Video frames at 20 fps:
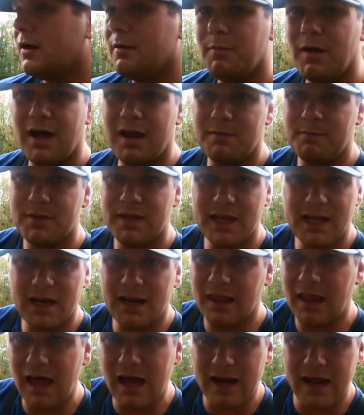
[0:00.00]
to the bottom, but they got
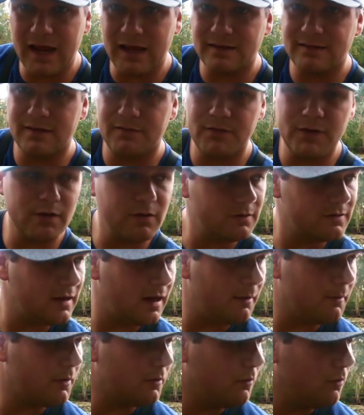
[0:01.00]
a lot of activity on
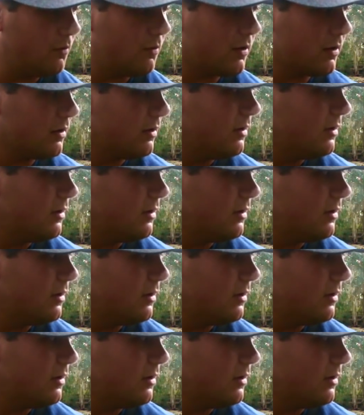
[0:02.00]
top of the water.